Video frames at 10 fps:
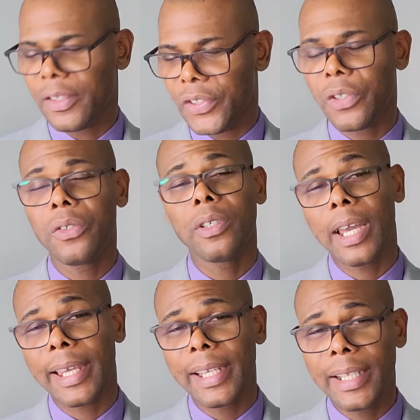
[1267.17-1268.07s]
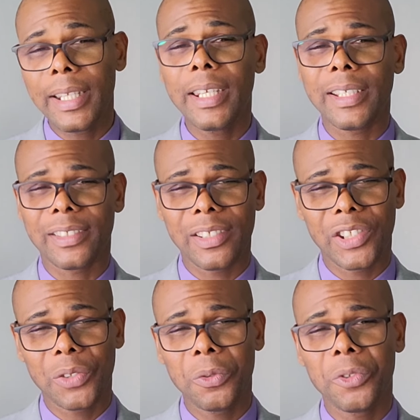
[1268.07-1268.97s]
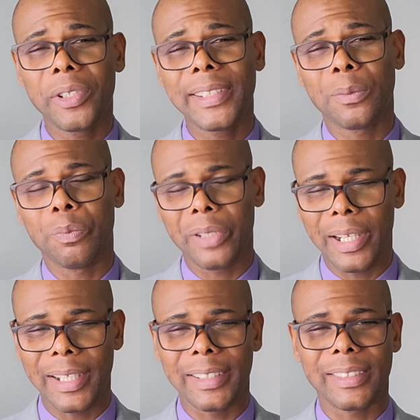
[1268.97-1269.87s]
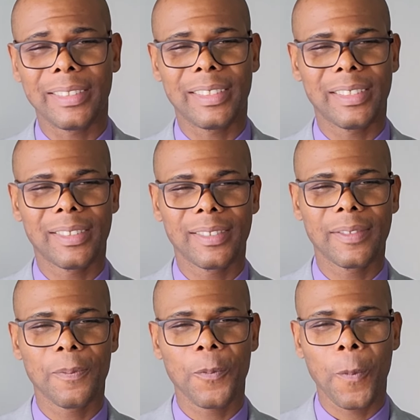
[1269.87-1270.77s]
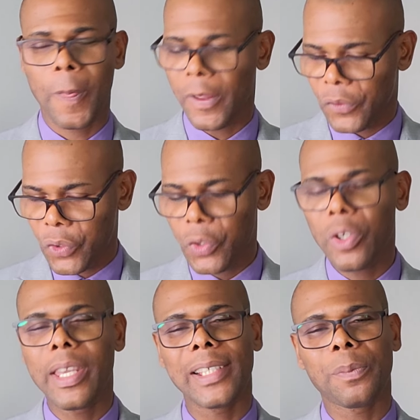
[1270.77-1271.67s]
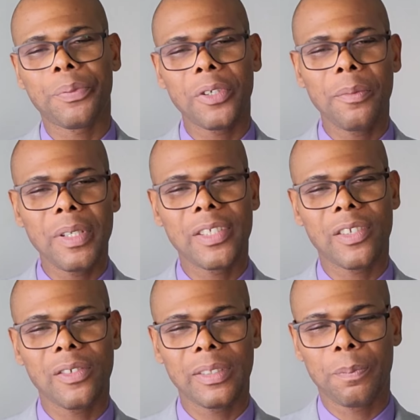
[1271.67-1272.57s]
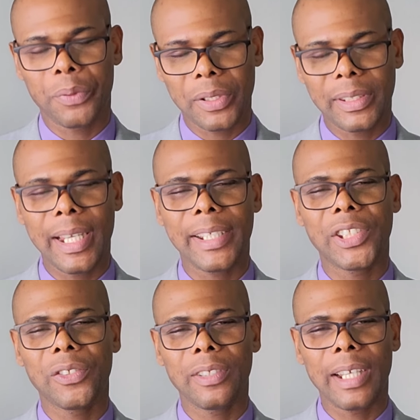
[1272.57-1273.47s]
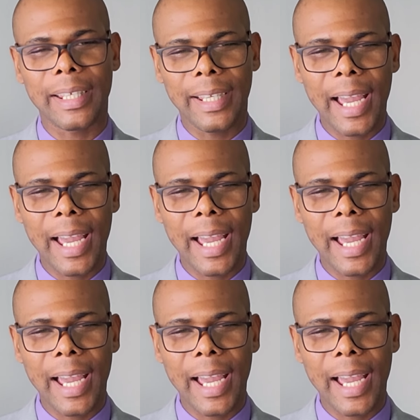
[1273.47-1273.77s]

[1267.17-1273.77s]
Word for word: Do you know that healing is the children's bread? Do you know he has promised us protection and